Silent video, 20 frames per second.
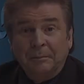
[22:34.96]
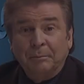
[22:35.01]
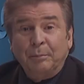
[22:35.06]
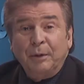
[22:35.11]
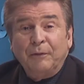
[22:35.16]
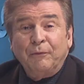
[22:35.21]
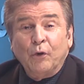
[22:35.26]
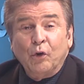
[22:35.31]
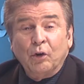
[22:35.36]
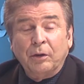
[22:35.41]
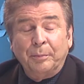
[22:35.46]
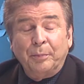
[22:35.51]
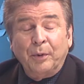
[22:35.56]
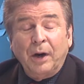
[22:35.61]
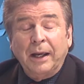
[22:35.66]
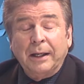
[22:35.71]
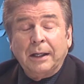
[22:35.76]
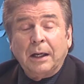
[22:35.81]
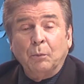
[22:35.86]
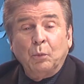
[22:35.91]
Before the
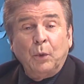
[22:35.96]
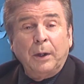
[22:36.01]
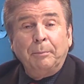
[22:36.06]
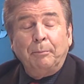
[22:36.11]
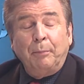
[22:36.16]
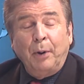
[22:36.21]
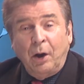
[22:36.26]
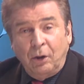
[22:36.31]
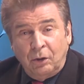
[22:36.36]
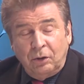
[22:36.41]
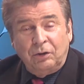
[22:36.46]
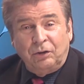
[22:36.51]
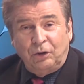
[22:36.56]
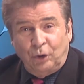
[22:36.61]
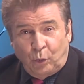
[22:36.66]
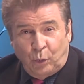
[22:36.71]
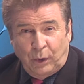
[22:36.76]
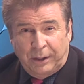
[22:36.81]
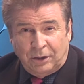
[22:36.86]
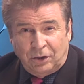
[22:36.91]
break, we posed the
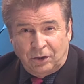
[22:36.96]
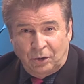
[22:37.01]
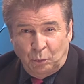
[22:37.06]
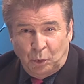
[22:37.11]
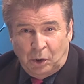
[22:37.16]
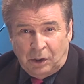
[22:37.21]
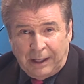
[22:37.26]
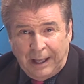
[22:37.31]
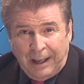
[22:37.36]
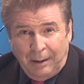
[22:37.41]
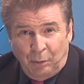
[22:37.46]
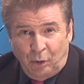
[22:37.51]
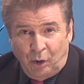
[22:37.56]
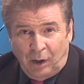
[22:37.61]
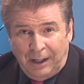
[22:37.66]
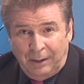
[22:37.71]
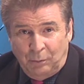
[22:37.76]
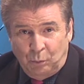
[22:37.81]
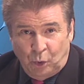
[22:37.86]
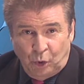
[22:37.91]
question, will
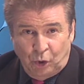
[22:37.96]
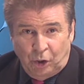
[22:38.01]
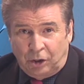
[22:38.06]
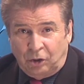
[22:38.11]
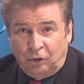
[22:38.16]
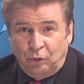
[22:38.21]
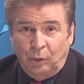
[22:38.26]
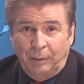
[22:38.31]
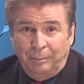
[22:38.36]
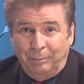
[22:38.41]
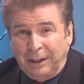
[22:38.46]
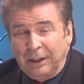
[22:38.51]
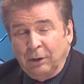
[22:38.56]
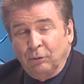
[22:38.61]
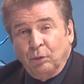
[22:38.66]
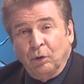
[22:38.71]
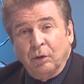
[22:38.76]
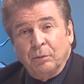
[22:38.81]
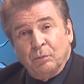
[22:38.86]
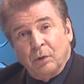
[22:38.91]
cabaret work to a bigger
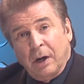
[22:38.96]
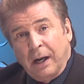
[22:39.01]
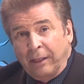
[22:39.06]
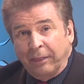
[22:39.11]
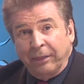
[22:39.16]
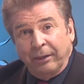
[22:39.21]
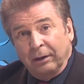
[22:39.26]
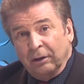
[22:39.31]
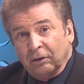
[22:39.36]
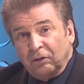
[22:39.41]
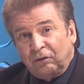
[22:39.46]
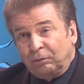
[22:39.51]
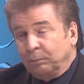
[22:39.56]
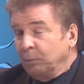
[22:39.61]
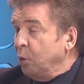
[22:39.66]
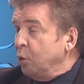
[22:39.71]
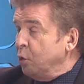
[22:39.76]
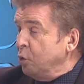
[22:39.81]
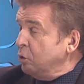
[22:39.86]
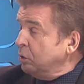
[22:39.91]
room rather than a
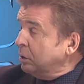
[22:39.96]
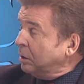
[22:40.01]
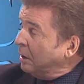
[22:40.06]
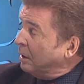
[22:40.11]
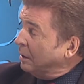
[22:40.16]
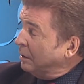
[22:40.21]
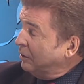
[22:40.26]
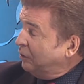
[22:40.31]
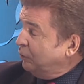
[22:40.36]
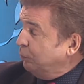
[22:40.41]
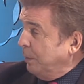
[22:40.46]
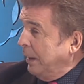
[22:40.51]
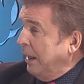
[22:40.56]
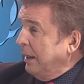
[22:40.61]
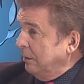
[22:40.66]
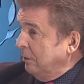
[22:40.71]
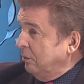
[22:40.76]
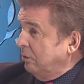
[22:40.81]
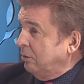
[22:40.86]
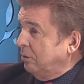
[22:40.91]
small
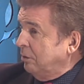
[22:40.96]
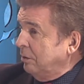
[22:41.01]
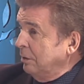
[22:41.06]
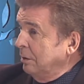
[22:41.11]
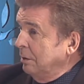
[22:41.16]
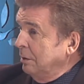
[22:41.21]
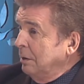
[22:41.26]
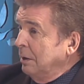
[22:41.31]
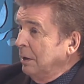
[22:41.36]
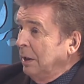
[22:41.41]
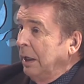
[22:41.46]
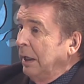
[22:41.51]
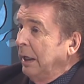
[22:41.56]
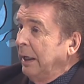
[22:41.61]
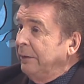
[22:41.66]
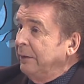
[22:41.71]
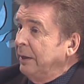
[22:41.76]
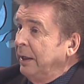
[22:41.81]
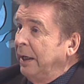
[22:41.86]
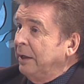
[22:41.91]
space?
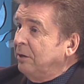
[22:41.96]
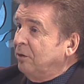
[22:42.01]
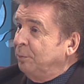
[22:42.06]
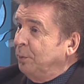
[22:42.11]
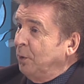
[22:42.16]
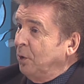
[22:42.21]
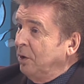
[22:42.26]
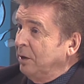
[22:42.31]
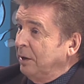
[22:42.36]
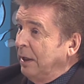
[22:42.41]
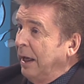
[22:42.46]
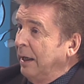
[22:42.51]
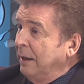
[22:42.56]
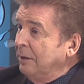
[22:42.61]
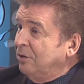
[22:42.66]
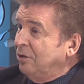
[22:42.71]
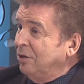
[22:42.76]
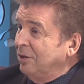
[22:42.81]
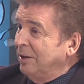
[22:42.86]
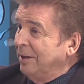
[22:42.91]
And the expert
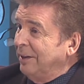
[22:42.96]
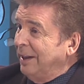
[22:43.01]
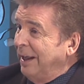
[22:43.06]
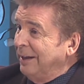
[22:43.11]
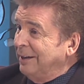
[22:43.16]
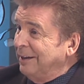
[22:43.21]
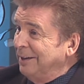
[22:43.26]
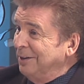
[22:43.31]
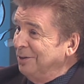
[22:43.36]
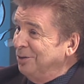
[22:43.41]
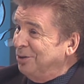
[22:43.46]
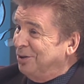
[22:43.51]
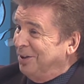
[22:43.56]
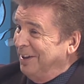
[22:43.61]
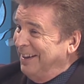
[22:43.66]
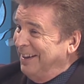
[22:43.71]
answer to that is...